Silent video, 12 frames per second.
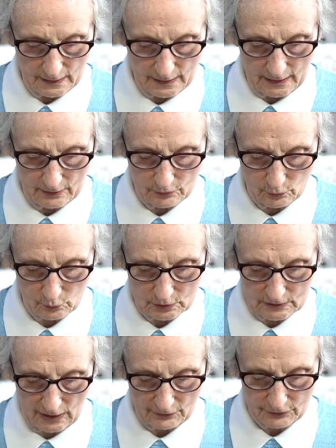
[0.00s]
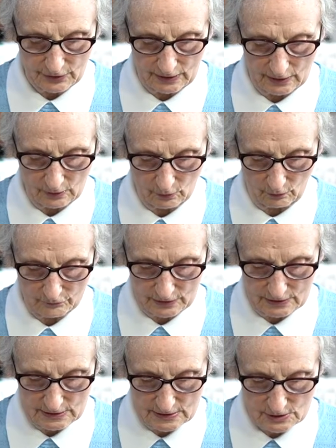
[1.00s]
he thought nothing of the
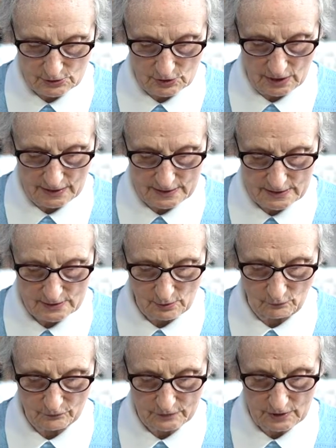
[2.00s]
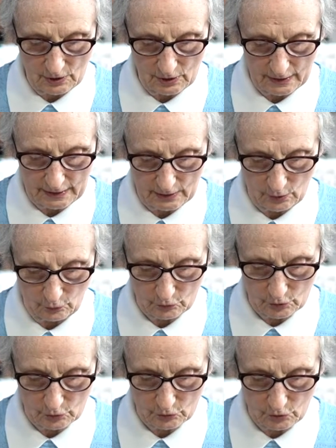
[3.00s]
disgrace of dying on
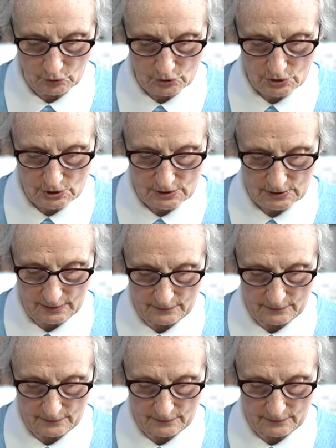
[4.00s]
the cross,